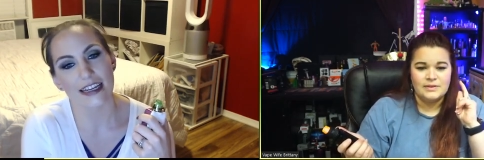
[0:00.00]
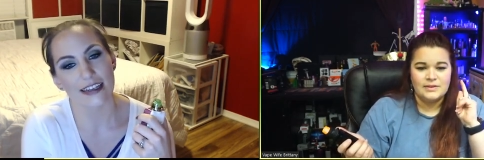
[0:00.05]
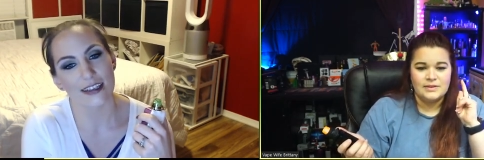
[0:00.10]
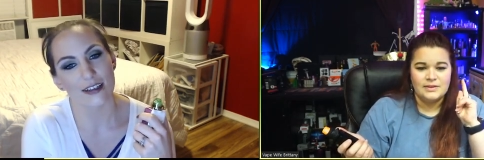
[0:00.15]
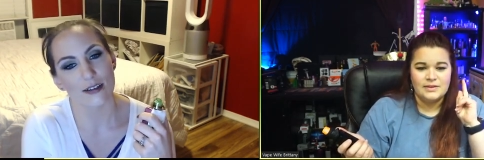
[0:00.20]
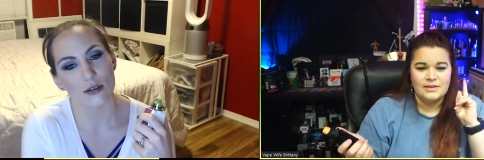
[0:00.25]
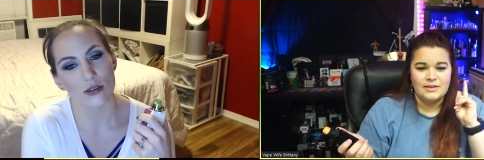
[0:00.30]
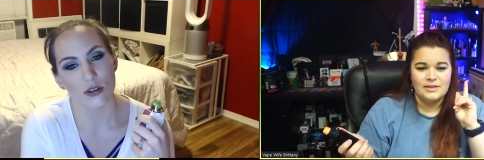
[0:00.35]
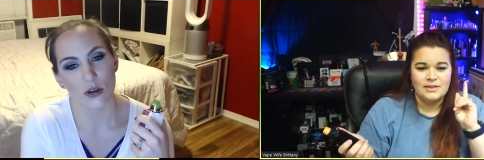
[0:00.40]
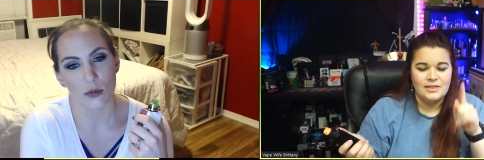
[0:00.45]
Speaker 1: you so
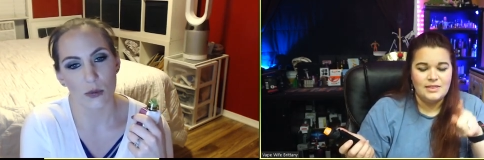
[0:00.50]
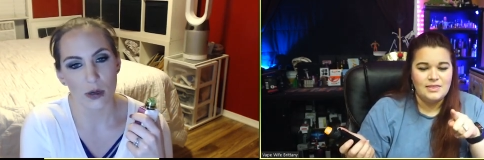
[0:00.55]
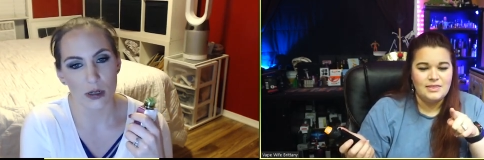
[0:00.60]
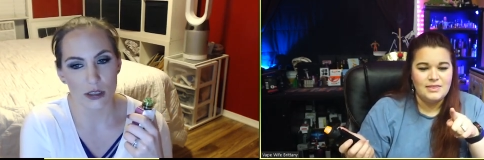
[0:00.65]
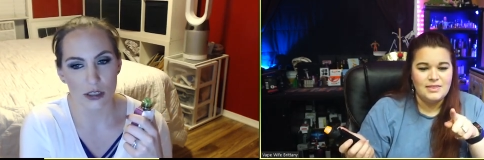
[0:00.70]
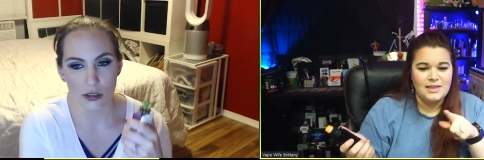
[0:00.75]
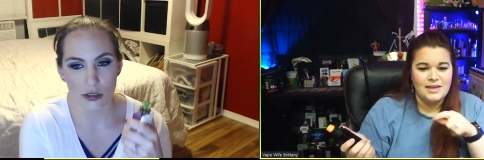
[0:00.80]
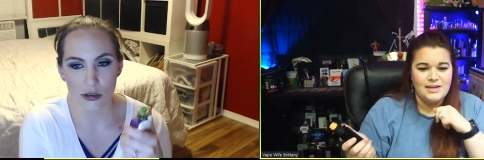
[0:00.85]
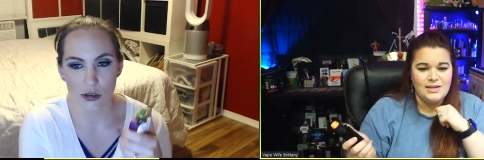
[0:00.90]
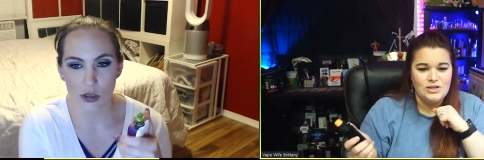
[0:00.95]
much. You're
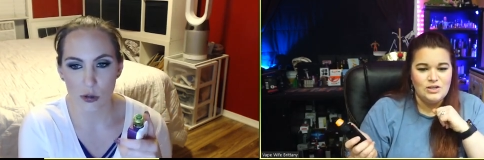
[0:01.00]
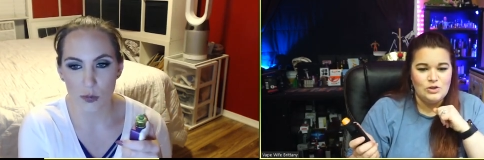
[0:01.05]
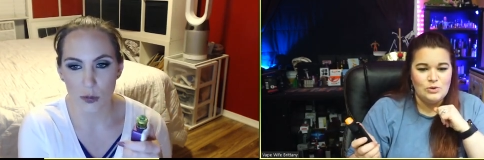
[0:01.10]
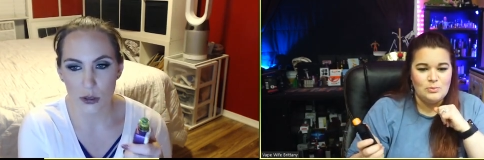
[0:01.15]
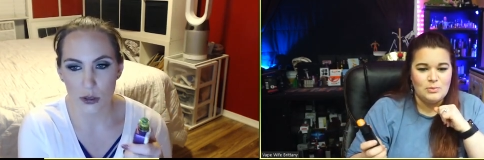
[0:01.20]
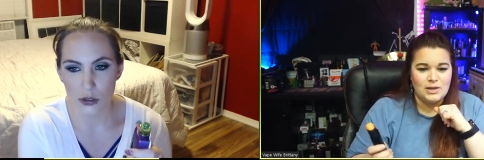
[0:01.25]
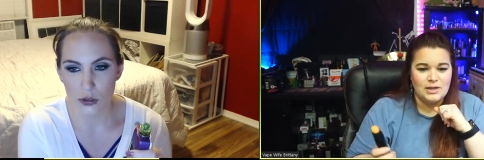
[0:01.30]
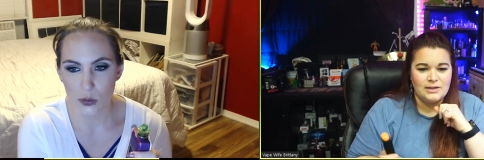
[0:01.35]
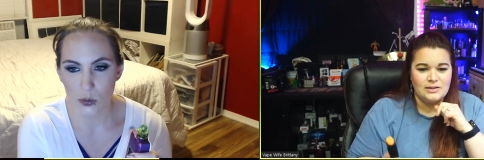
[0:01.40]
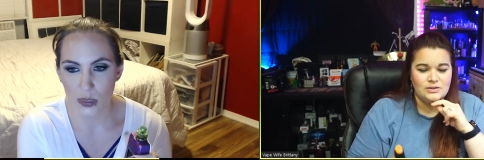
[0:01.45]
Thank so you,
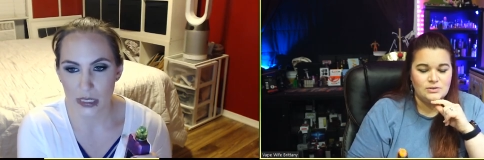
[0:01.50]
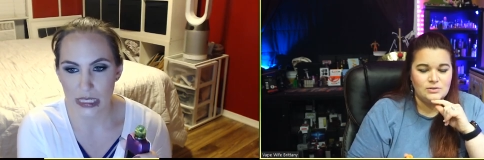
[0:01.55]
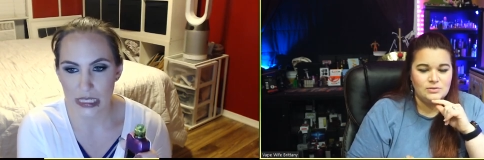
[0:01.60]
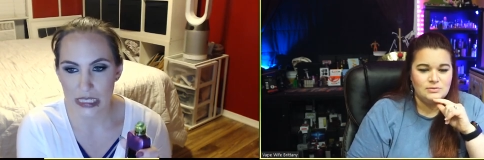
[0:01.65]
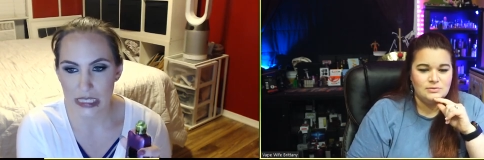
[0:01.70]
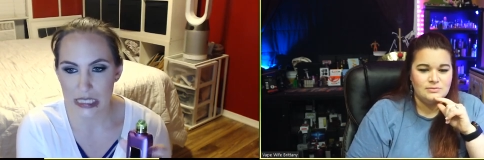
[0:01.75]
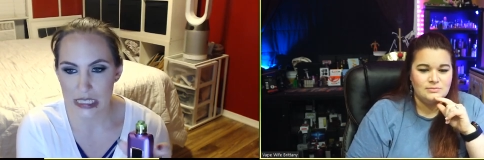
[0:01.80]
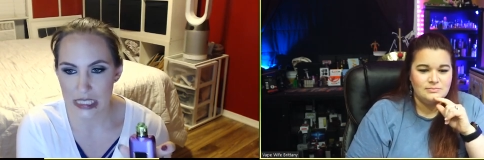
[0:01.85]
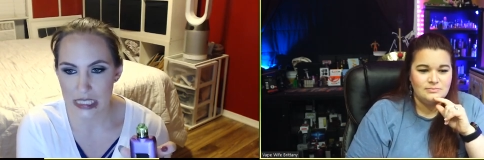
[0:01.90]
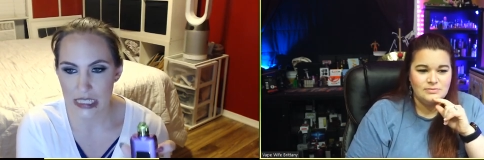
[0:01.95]
Michael.
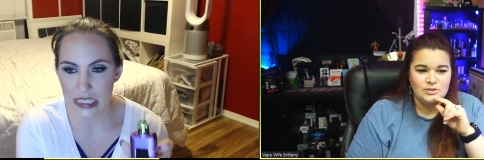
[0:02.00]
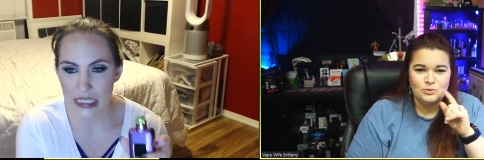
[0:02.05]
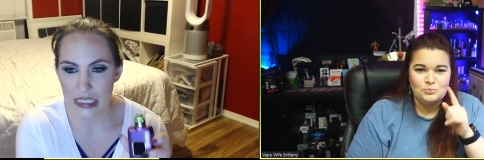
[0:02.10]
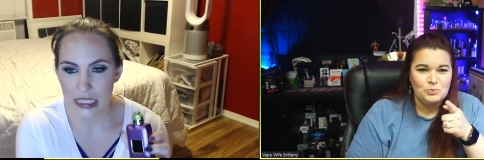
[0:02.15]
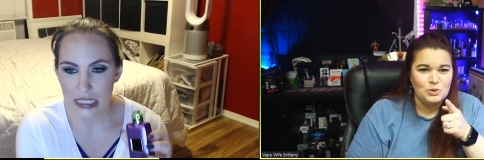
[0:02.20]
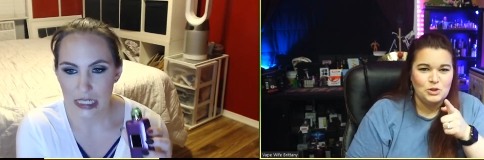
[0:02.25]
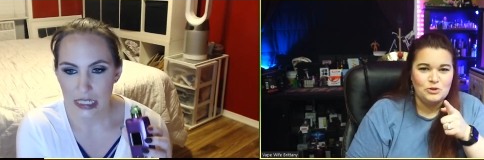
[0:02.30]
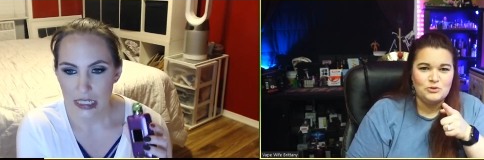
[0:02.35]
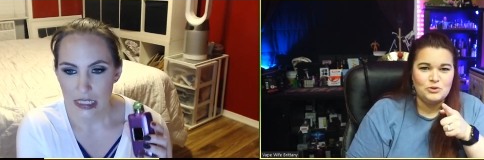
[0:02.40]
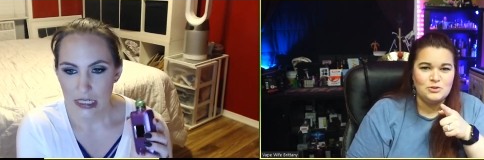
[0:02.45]
Speaker 2: You're
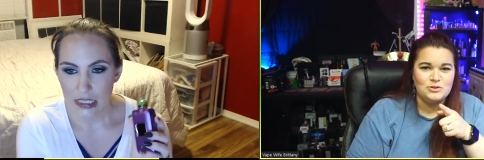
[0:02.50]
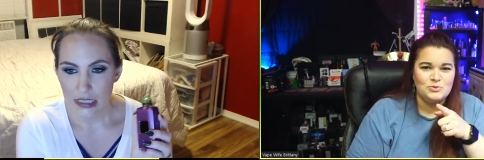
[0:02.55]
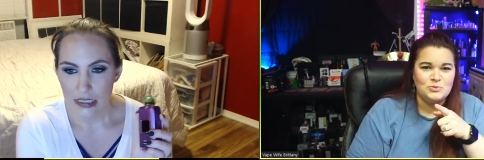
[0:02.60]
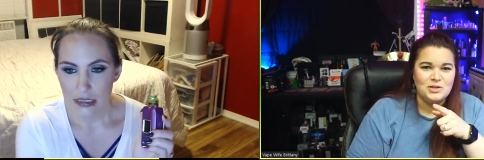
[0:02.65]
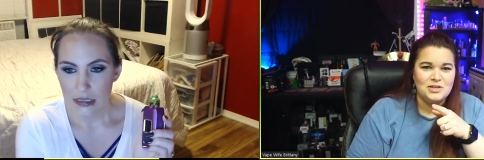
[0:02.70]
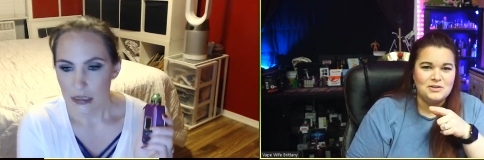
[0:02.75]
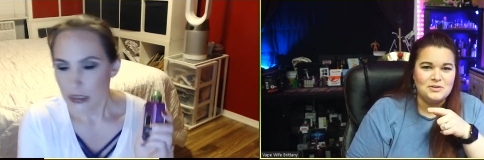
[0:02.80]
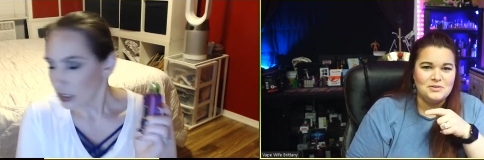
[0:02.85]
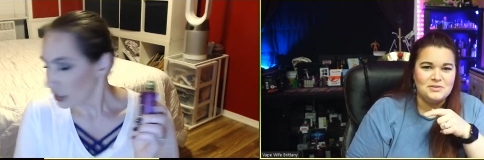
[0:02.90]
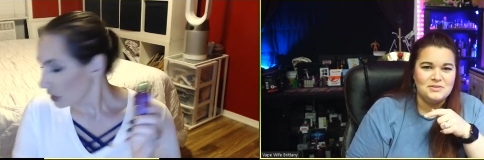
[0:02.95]
beautiful as well.